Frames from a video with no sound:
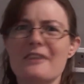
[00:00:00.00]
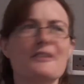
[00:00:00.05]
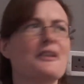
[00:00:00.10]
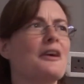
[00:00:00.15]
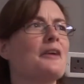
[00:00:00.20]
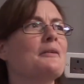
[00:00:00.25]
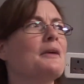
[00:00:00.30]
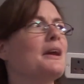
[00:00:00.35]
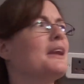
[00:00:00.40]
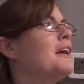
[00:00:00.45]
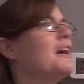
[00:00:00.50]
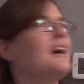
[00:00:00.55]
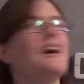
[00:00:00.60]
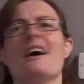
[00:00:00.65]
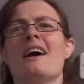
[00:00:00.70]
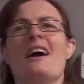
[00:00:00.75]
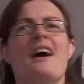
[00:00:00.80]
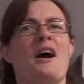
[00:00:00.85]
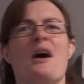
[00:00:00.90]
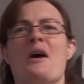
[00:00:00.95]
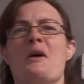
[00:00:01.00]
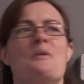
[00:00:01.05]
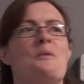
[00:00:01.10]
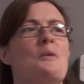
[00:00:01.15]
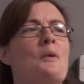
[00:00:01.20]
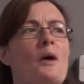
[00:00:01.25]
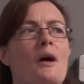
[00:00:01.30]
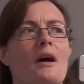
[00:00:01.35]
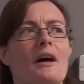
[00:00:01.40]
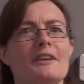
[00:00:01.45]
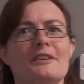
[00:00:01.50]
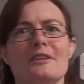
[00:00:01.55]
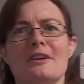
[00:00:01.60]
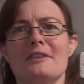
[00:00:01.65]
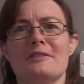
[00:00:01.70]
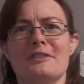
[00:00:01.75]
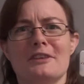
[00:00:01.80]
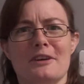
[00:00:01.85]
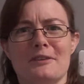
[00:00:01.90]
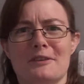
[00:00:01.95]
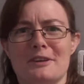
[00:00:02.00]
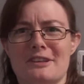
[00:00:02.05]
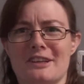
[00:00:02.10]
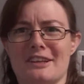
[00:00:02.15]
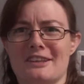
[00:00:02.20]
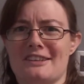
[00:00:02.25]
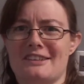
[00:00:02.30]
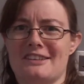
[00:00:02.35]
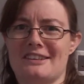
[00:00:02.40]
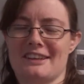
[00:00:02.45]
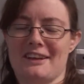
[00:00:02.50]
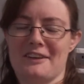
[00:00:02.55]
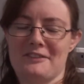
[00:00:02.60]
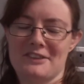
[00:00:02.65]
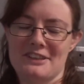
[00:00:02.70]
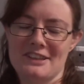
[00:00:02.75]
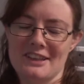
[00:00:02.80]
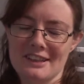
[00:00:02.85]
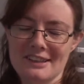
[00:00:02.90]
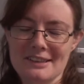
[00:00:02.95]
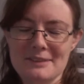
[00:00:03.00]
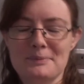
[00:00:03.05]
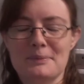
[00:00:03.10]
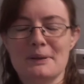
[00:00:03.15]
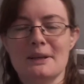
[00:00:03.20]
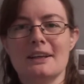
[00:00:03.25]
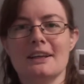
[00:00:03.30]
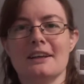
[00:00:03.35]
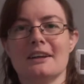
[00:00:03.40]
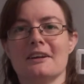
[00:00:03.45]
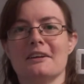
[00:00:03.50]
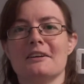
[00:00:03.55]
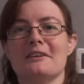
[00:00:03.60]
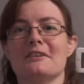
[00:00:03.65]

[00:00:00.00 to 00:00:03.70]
And I went, "What? I don't even know what Churches Together does," but you know,